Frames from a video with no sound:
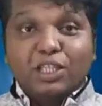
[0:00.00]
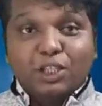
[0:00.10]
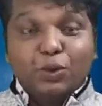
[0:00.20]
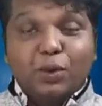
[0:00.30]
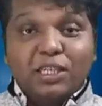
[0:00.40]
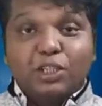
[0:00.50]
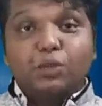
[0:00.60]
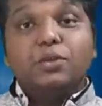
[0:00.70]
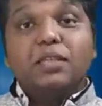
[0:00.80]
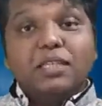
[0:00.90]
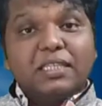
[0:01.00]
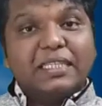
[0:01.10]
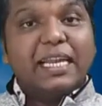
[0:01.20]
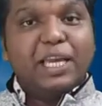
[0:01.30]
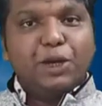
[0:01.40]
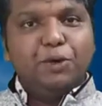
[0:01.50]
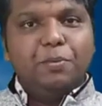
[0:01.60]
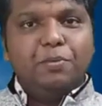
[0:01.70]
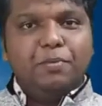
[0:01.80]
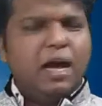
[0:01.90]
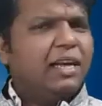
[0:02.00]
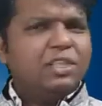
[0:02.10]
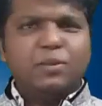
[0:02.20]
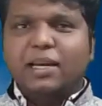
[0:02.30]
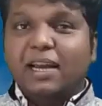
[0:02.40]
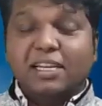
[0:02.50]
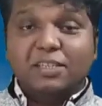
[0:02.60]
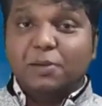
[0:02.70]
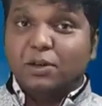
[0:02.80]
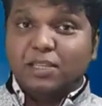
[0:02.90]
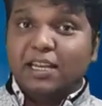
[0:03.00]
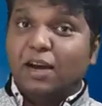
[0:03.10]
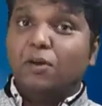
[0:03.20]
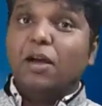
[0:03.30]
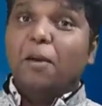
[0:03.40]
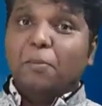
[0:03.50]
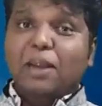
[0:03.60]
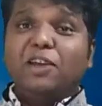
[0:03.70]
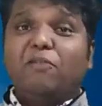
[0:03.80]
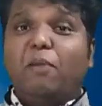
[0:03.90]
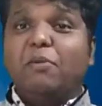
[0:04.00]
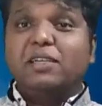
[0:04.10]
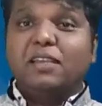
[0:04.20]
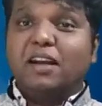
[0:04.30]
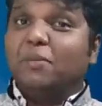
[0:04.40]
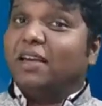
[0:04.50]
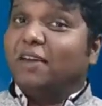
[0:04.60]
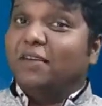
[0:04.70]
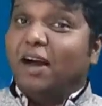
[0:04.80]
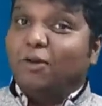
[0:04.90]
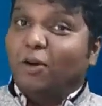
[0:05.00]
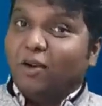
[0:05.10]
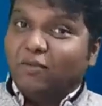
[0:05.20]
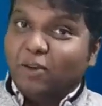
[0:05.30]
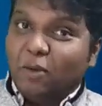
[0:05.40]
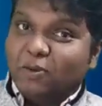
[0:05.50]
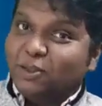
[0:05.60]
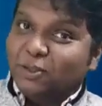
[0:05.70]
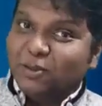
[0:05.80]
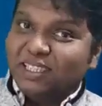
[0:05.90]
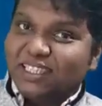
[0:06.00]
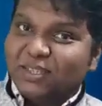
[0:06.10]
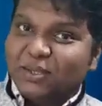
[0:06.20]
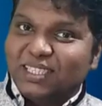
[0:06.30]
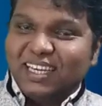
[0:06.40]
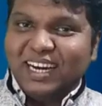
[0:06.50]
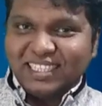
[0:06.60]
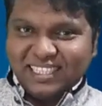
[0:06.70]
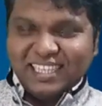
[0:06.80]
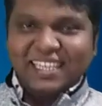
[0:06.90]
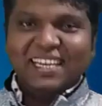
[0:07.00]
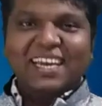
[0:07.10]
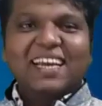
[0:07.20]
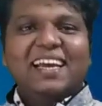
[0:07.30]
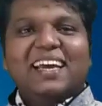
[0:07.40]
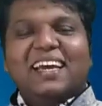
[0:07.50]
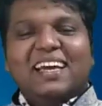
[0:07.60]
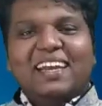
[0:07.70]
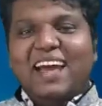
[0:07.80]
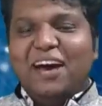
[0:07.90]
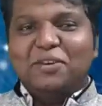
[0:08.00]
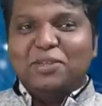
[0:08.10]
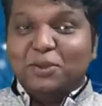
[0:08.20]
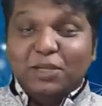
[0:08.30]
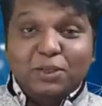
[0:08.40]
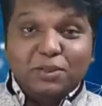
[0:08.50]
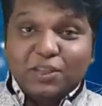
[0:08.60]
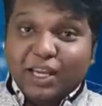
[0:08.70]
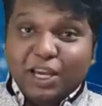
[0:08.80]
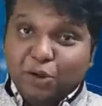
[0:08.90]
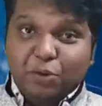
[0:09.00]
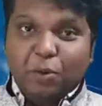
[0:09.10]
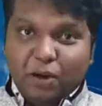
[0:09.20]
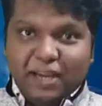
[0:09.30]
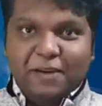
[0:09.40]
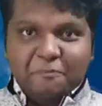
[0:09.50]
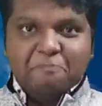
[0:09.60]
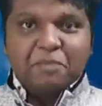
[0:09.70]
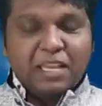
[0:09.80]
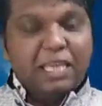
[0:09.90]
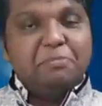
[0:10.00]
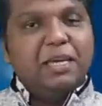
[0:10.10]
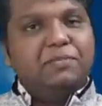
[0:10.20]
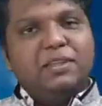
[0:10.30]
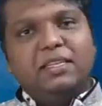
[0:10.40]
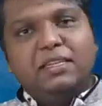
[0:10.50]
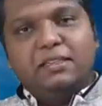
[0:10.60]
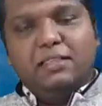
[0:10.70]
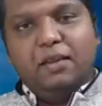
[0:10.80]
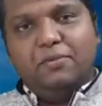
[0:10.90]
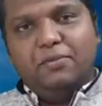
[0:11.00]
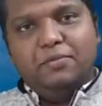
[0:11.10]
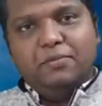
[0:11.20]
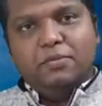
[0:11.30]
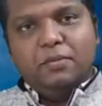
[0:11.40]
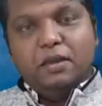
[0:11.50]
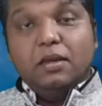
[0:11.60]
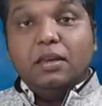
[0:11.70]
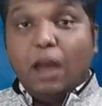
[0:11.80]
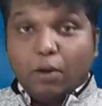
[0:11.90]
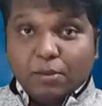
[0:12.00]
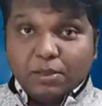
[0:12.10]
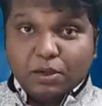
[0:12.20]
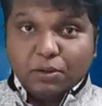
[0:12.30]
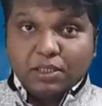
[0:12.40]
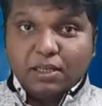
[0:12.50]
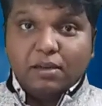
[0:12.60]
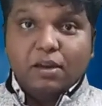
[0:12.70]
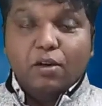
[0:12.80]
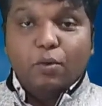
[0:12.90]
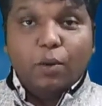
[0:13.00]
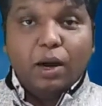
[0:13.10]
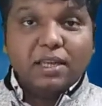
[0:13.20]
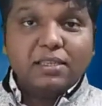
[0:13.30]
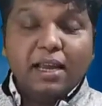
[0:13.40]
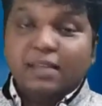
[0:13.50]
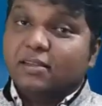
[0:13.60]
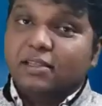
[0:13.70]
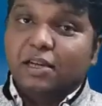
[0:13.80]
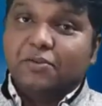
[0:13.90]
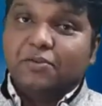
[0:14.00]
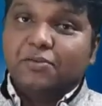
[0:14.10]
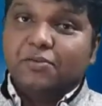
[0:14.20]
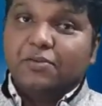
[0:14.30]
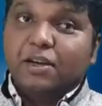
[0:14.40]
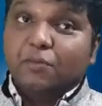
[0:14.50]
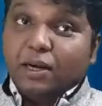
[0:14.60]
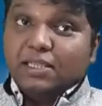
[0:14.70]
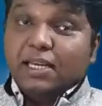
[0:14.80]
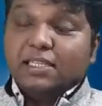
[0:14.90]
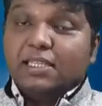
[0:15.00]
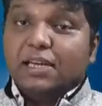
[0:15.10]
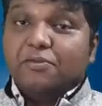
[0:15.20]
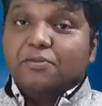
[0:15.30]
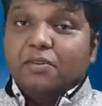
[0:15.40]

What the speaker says: 2 into 3 cube. It's very nice because anyhow plenty of powers are coming and we have a lot of job to do in this question. Let's see. Now 2 into 3 cube. Okay. Keep that one there itself. Now comes the question, what is the HCF? What is the HCF?